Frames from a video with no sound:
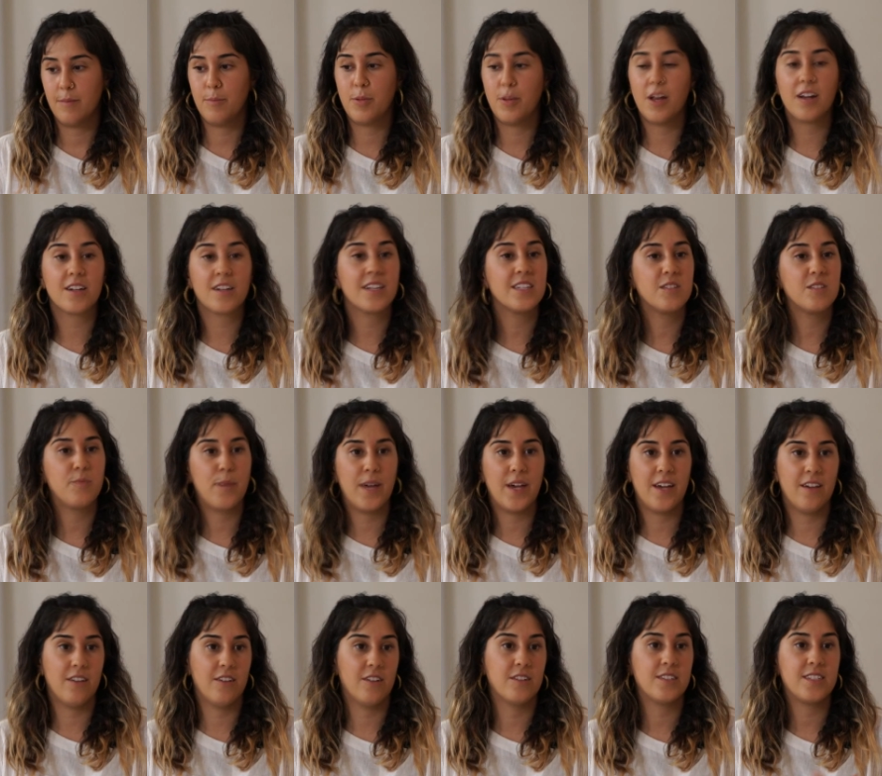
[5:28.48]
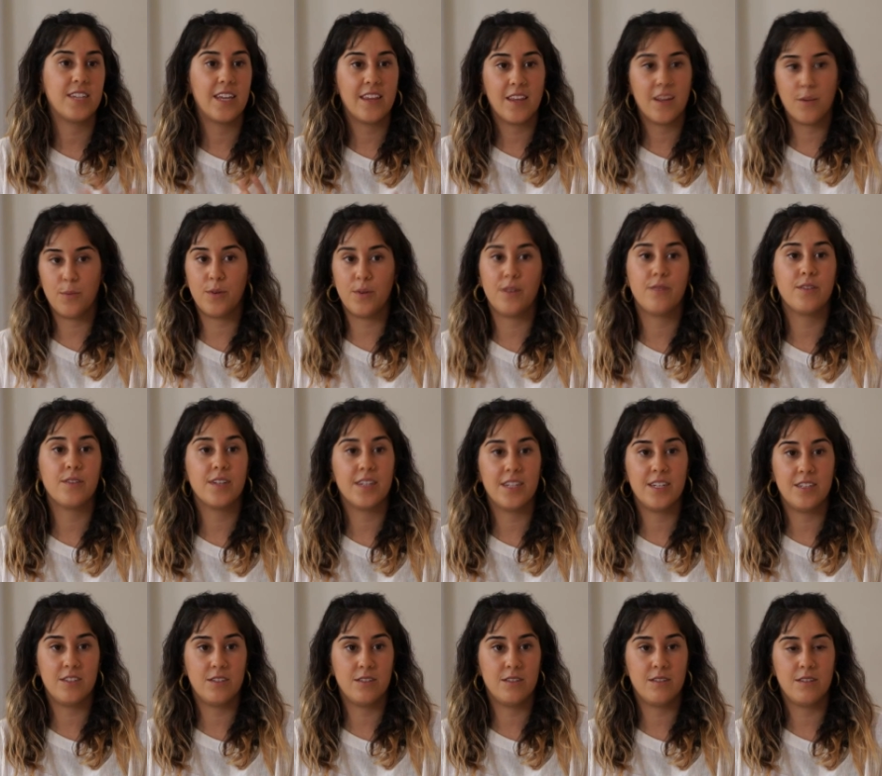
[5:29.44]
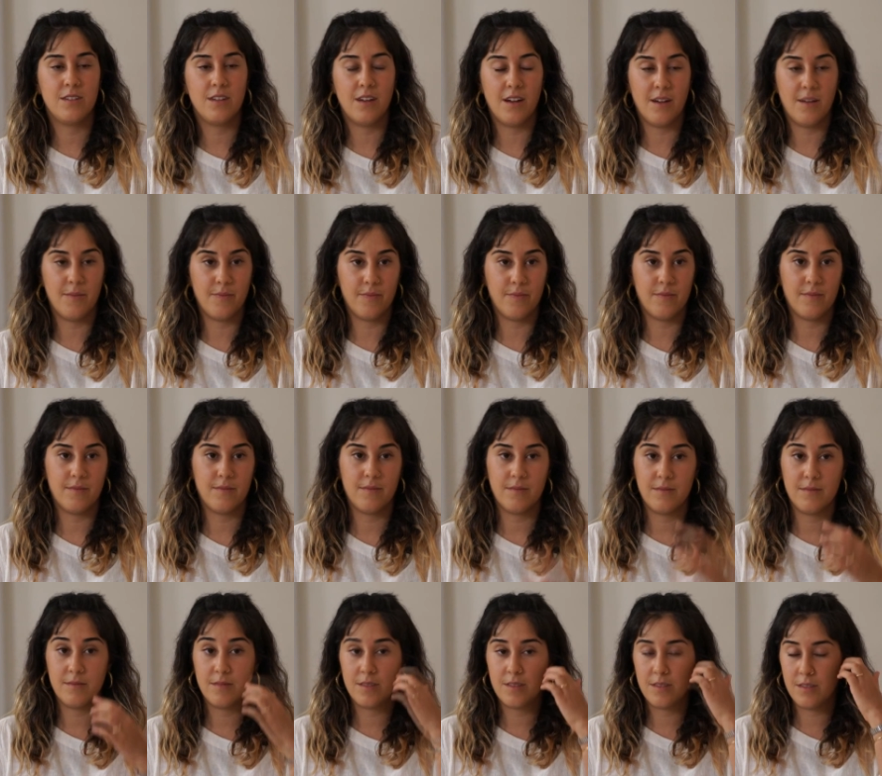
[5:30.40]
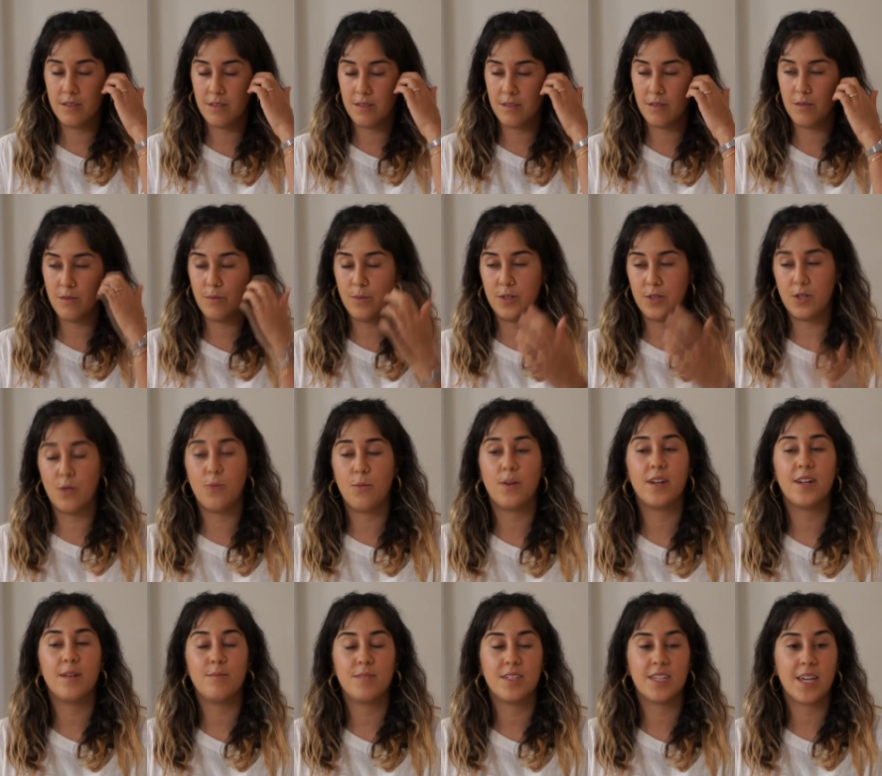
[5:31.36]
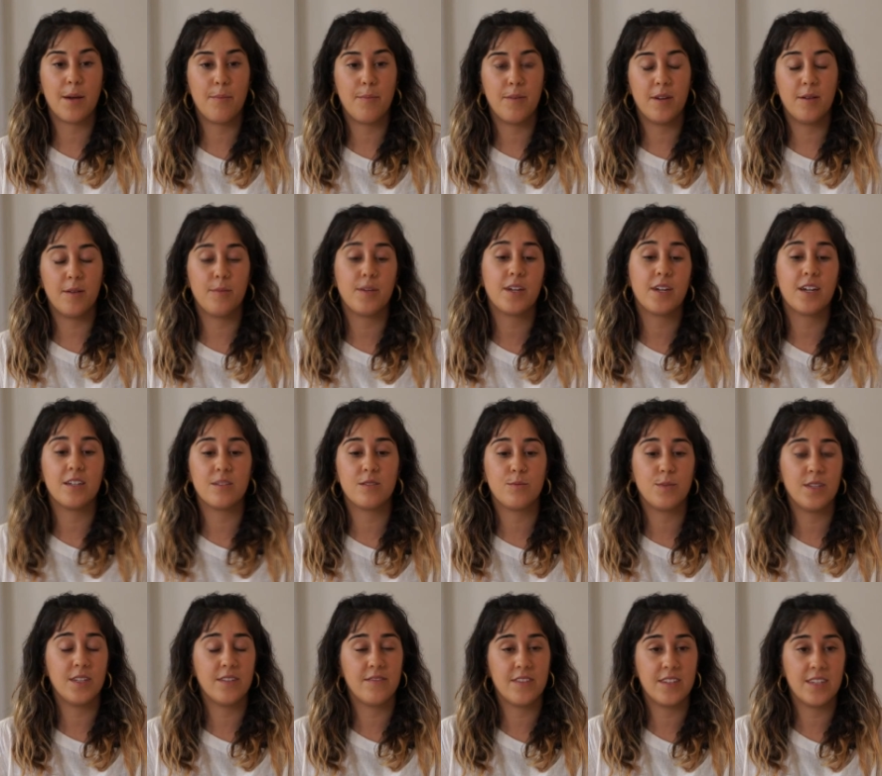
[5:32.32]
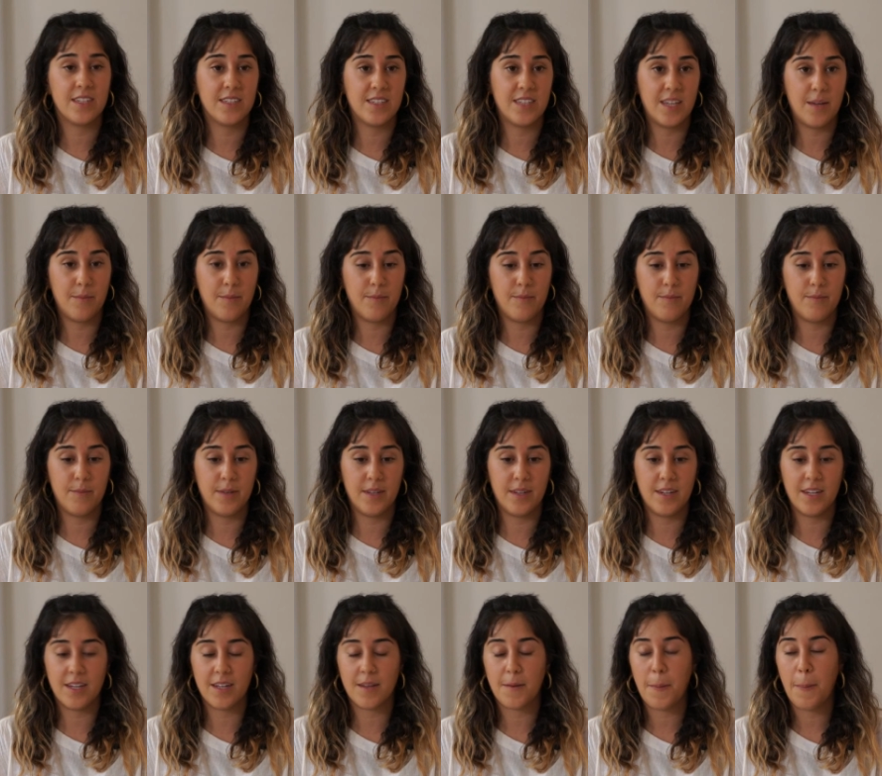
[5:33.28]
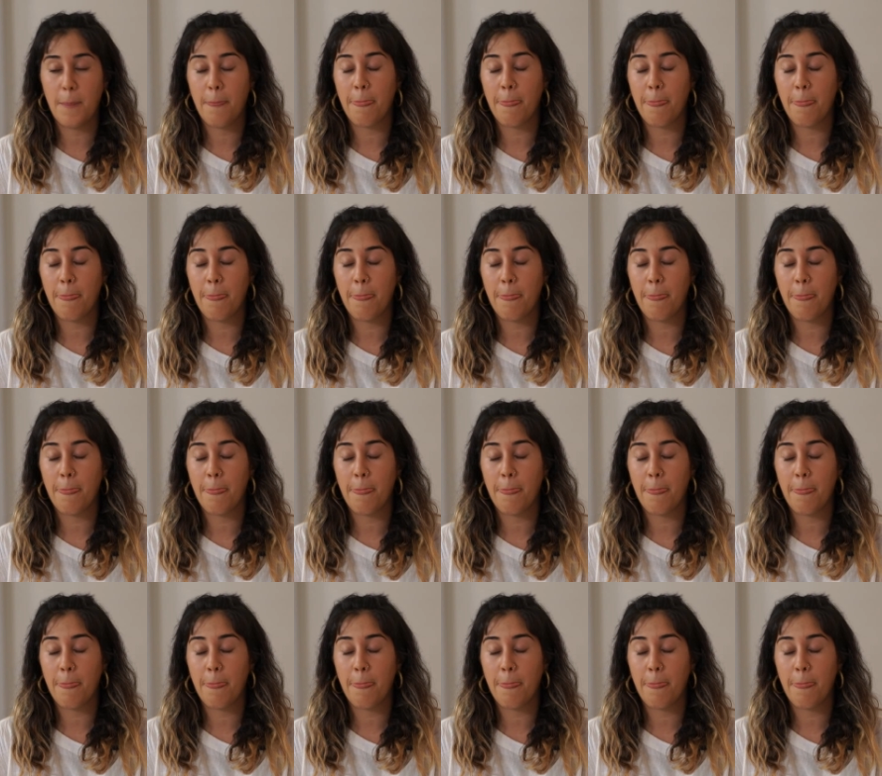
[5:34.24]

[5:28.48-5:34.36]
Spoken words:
block his bail, or say that we really we don't want him to get bail because we live in the same building.